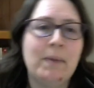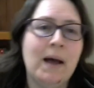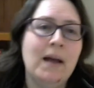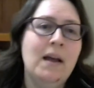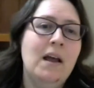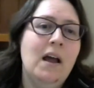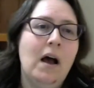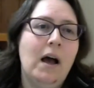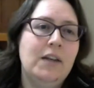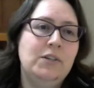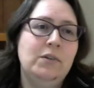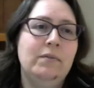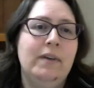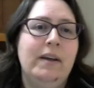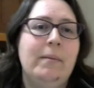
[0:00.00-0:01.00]
But I
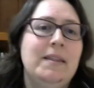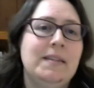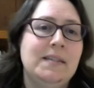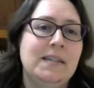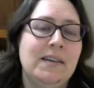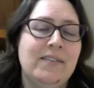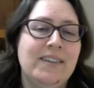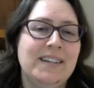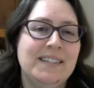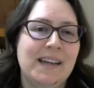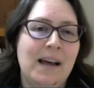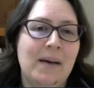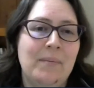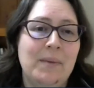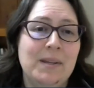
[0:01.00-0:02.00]
do recommend the series.
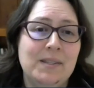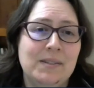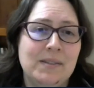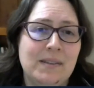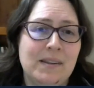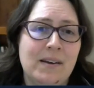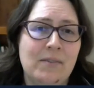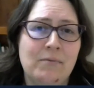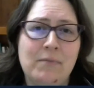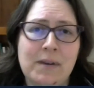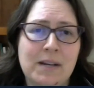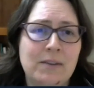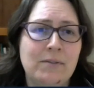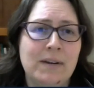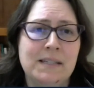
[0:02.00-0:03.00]
It's a
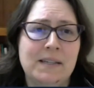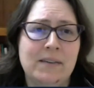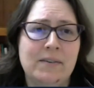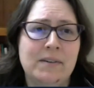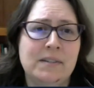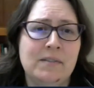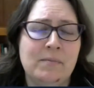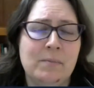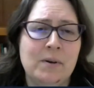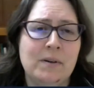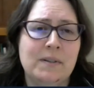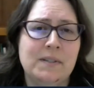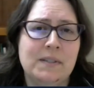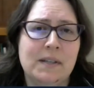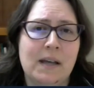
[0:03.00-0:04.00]
really great series of
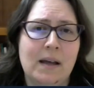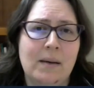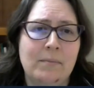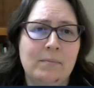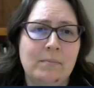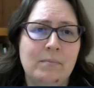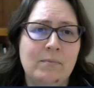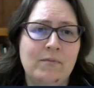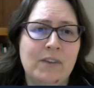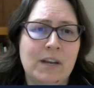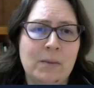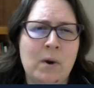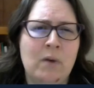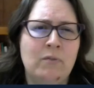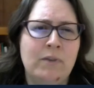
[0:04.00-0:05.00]
books,
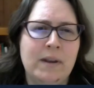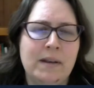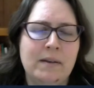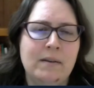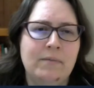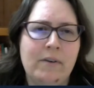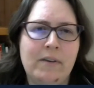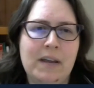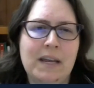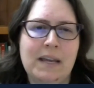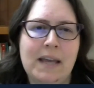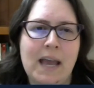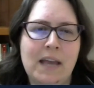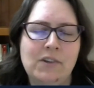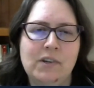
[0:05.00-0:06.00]
really well written and very
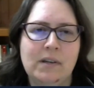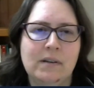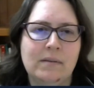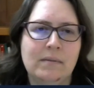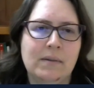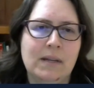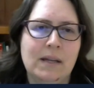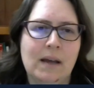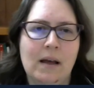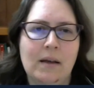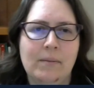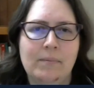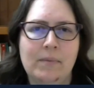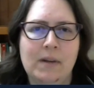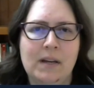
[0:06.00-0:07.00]
engaging,
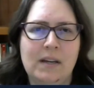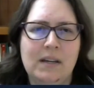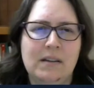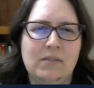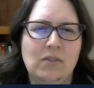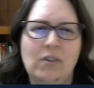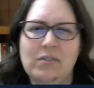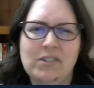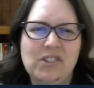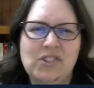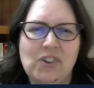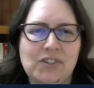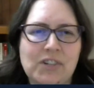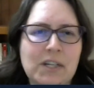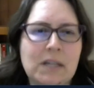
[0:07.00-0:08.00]
not
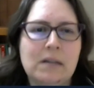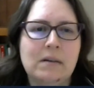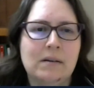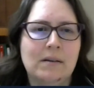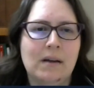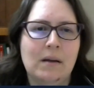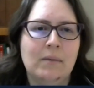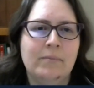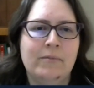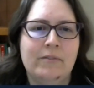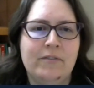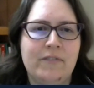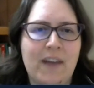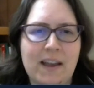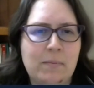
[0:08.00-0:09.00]
stodgy,
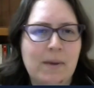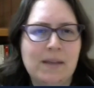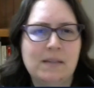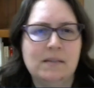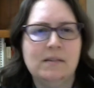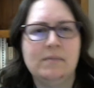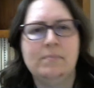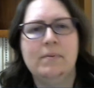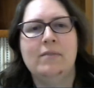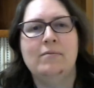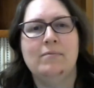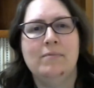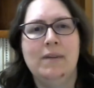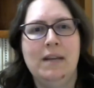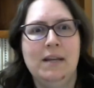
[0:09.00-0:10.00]
fact-based, but
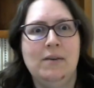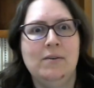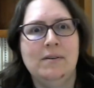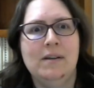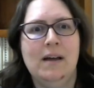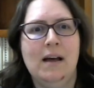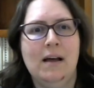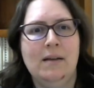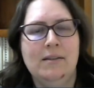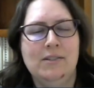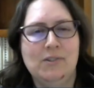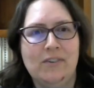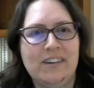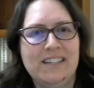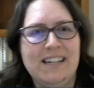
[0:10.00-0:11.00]
really good
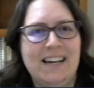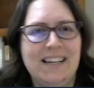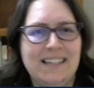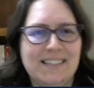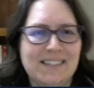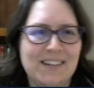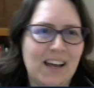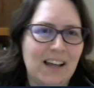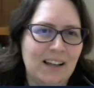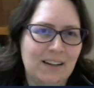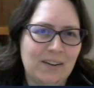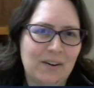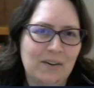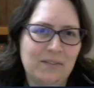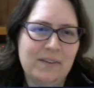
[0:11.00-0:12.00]
storytelling style
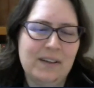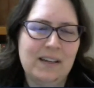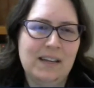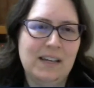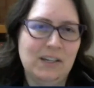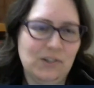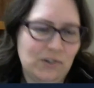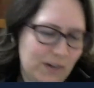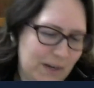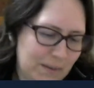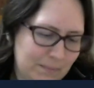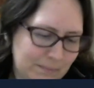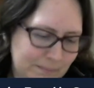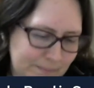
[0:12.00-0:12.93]
of history.